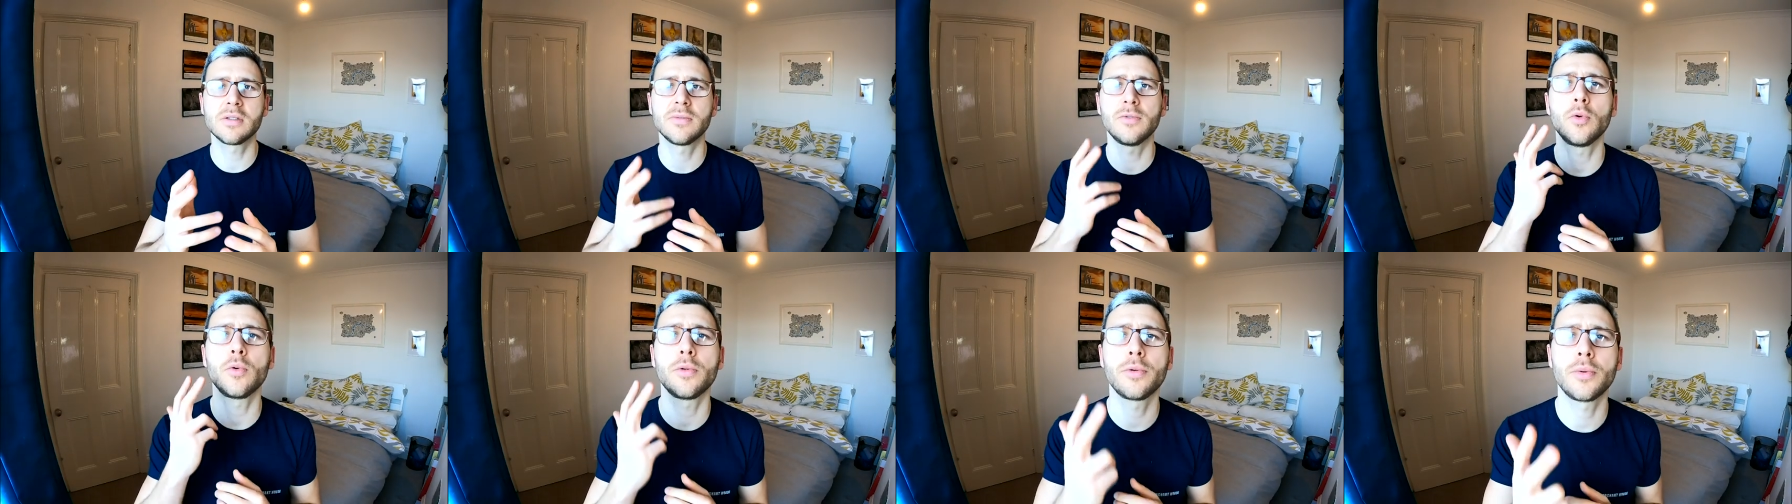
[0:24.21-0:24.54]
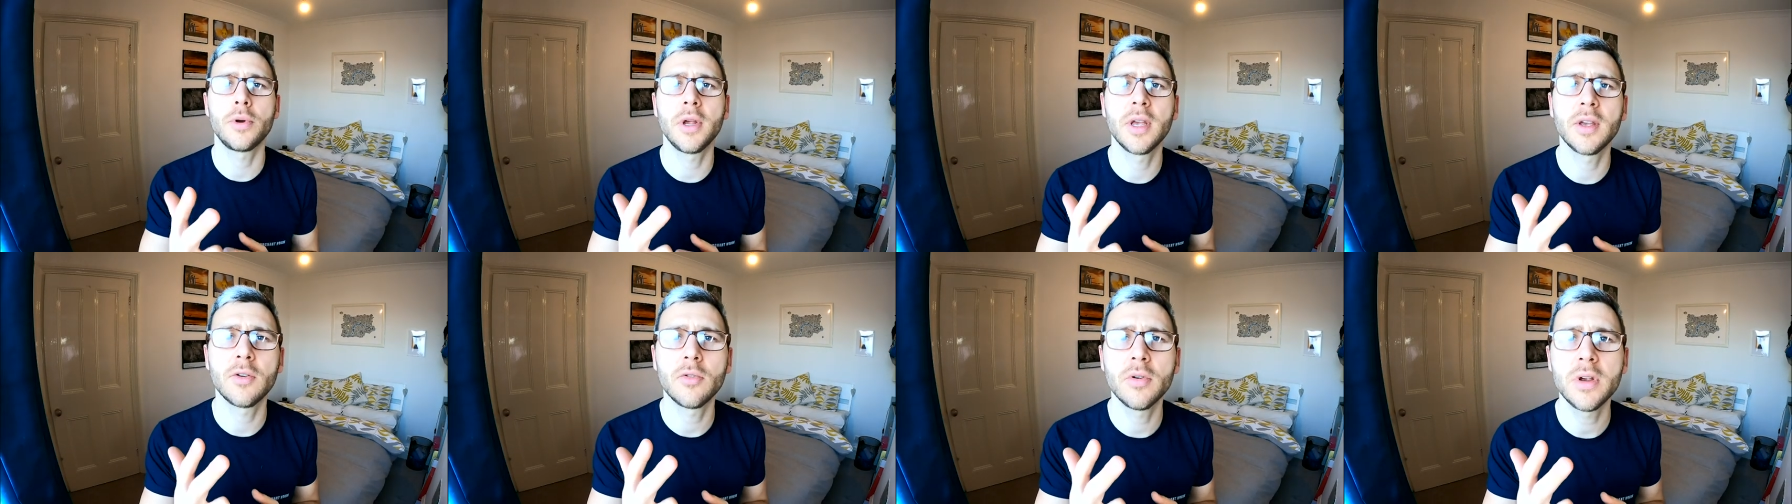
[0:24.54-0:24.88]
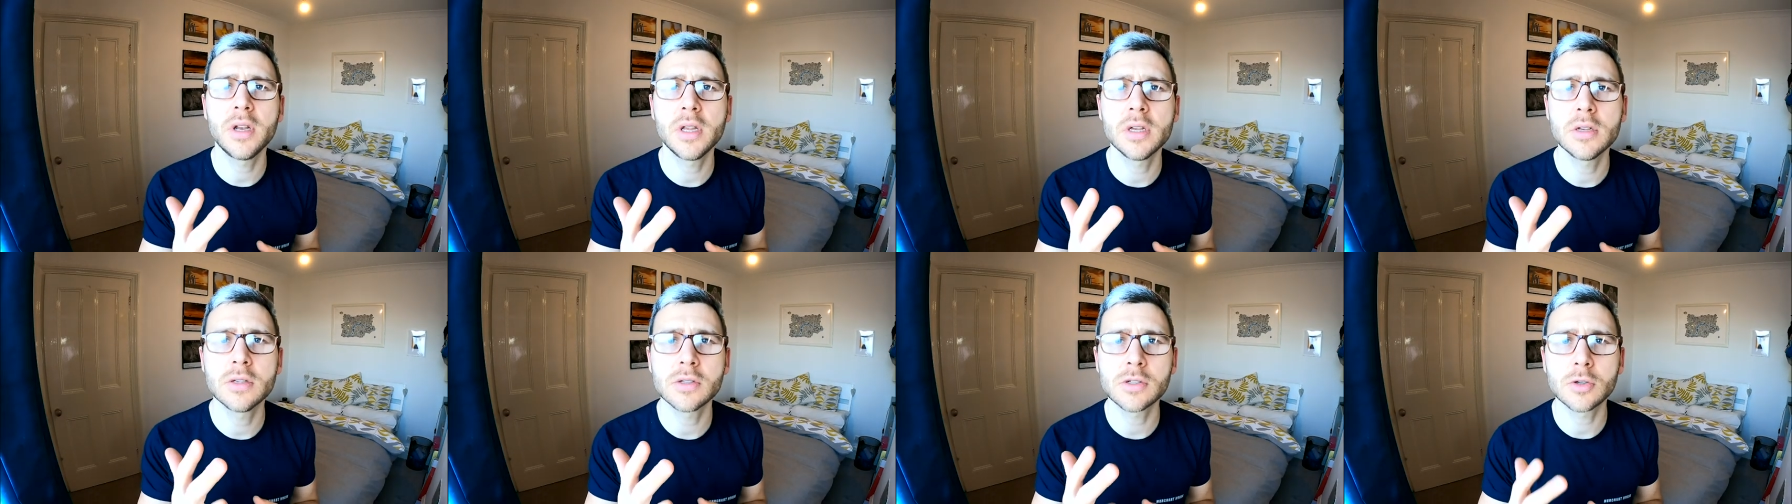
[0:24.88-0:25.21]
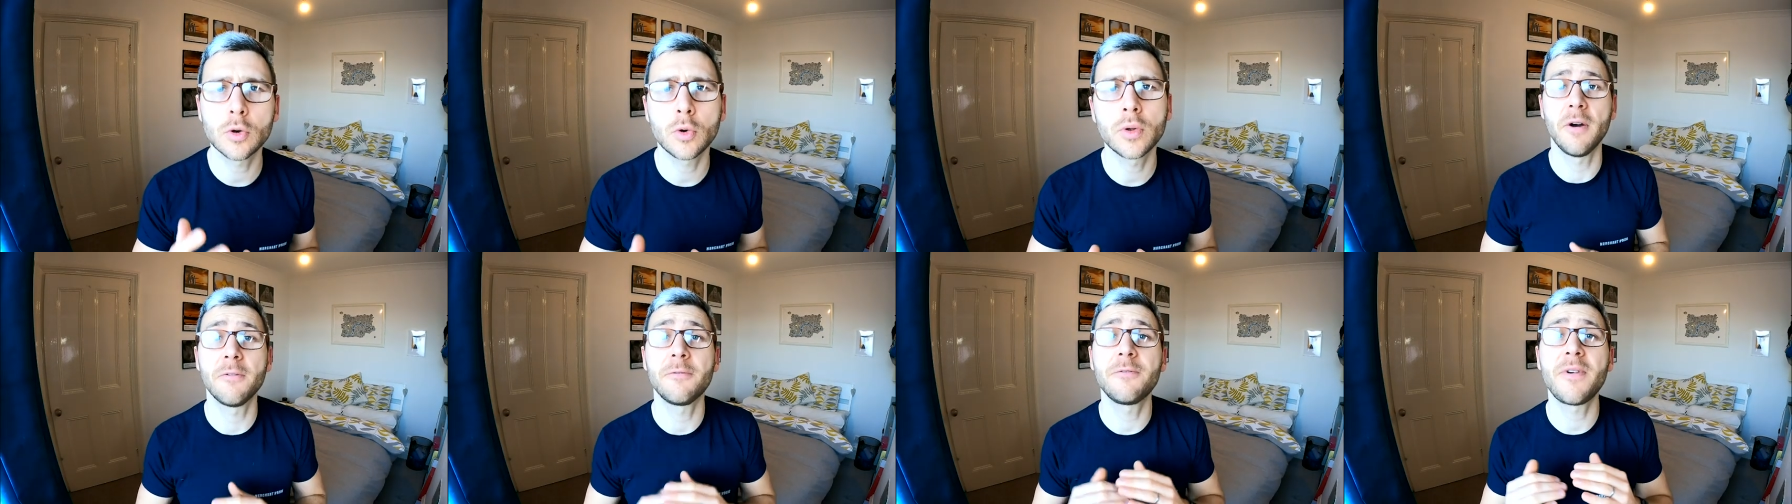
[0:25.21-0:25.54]
of all three ingredients
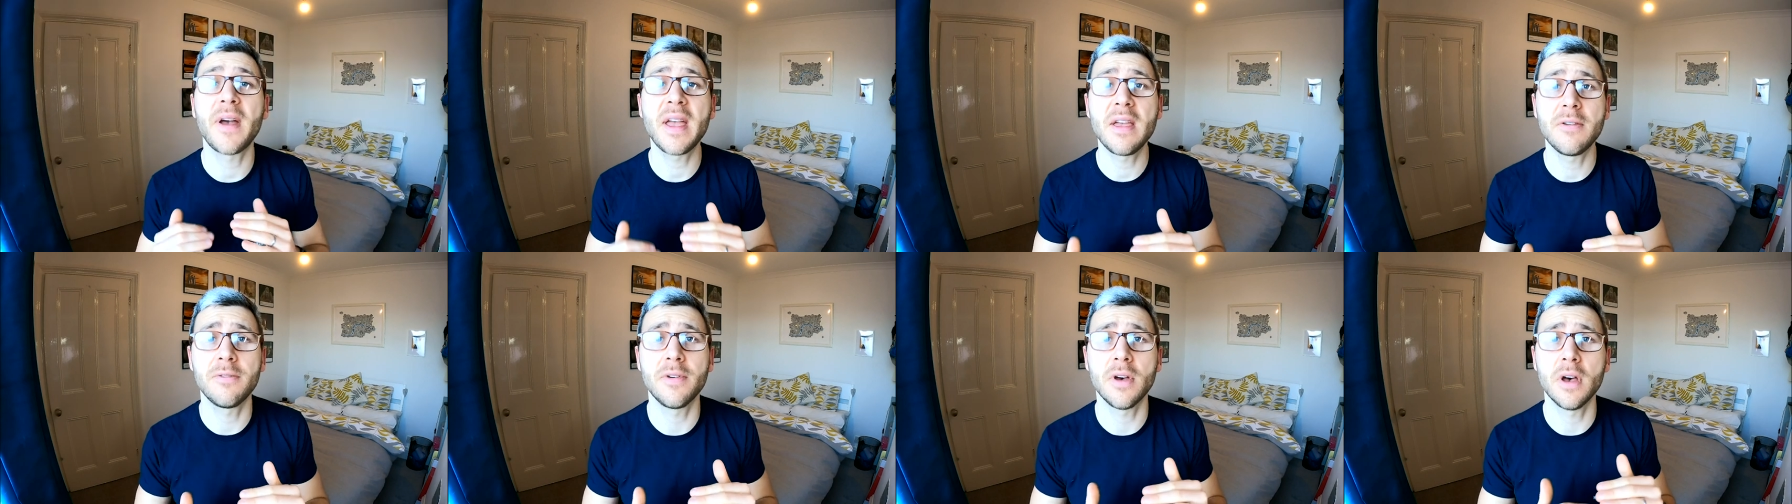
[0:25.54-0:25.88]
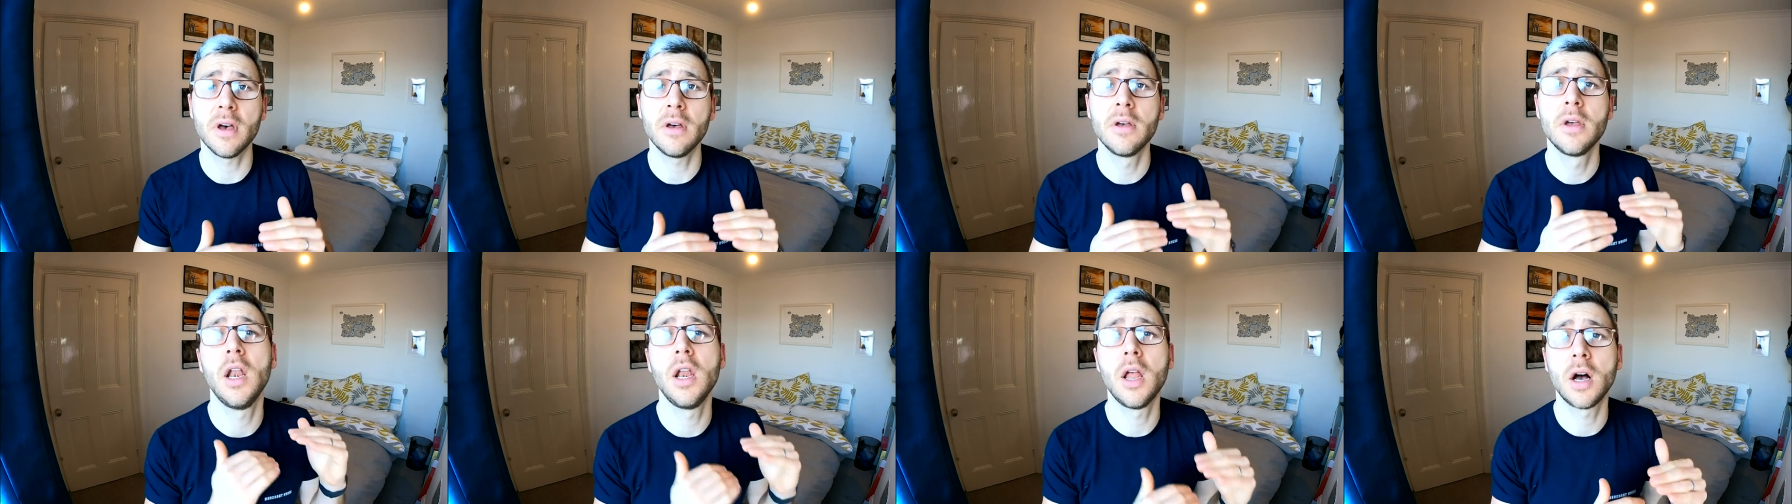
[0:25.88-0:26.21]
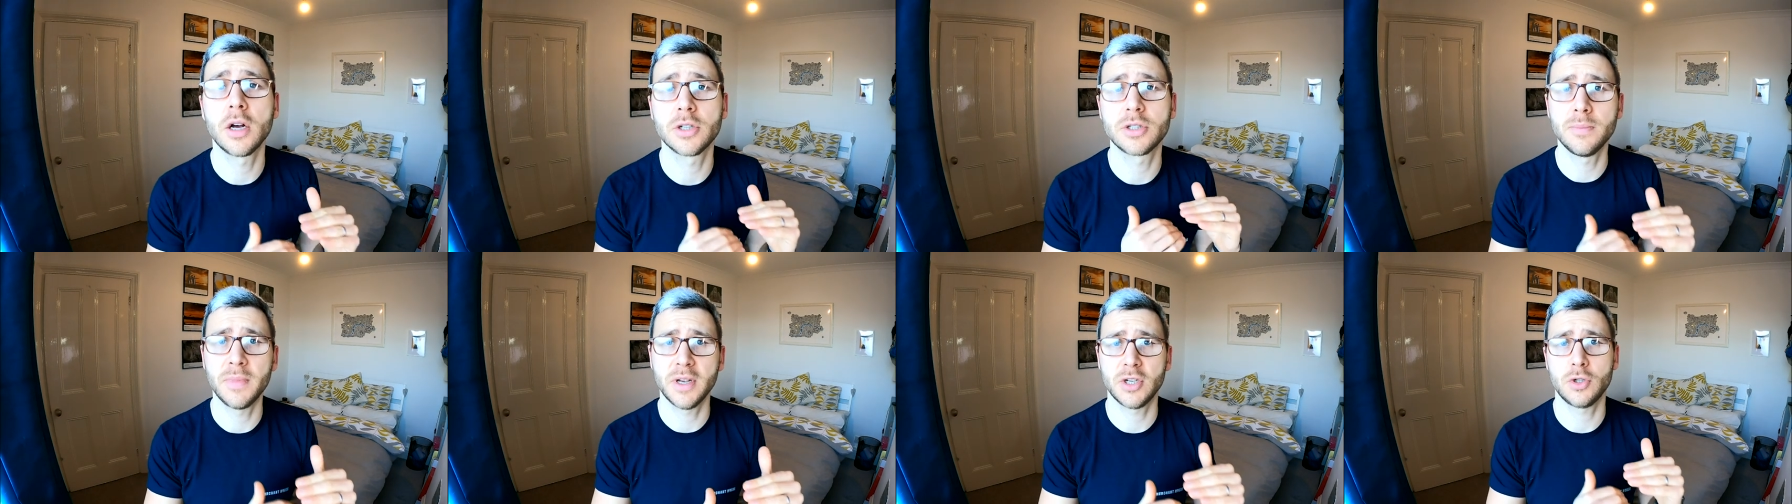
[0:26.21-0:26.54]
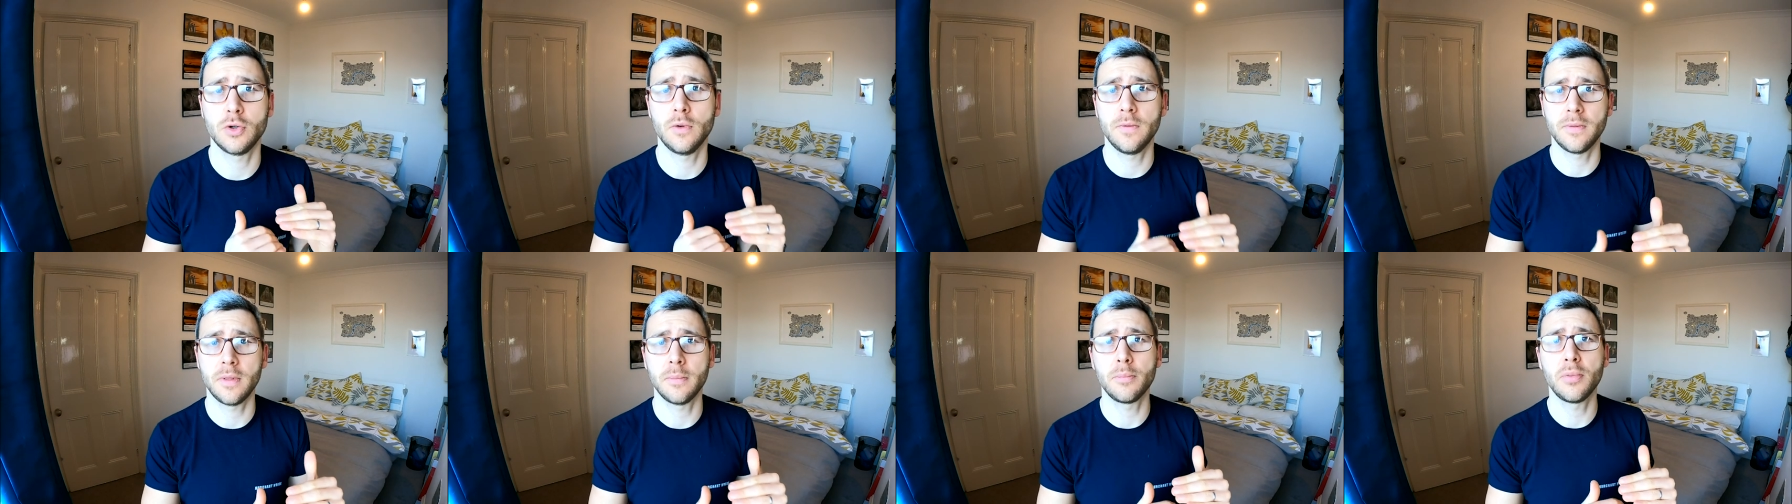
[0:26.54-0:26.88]
or they'll favor a larger
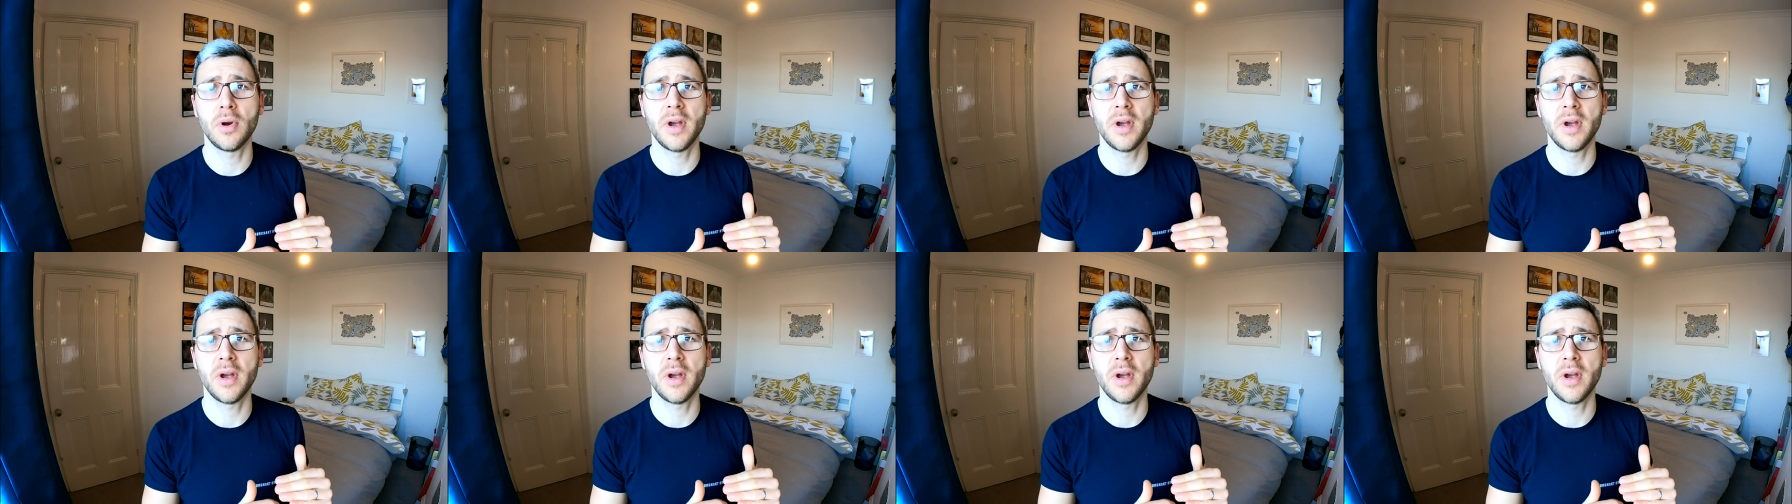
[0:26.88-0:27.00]
measure of the